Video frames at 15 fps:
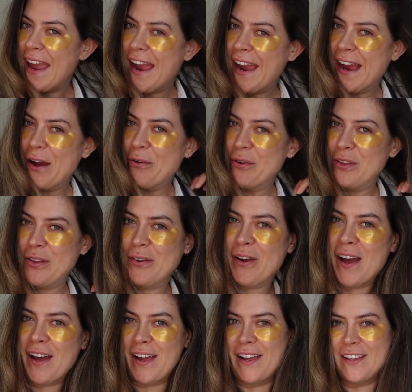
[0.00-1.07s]
hang out with you
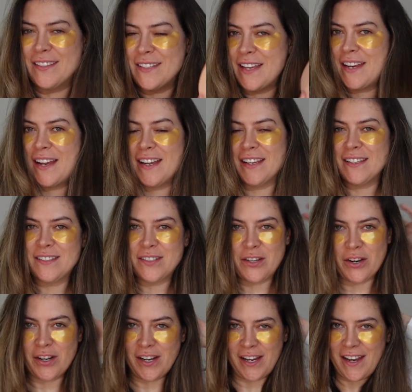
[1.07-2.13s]
guys and I
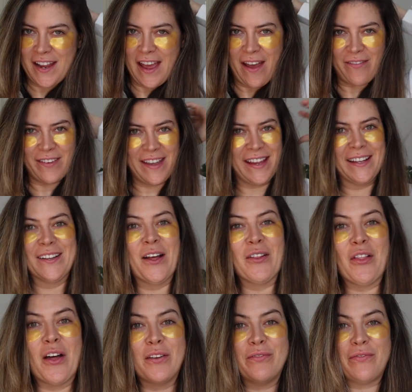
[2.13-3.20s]
started having a
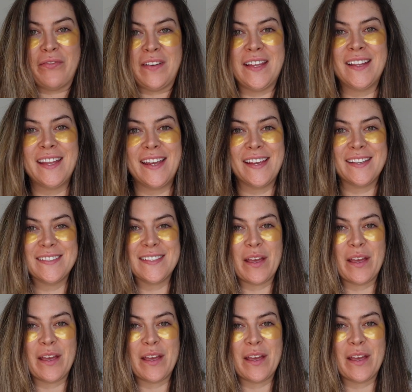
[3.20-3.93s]
lot of feelings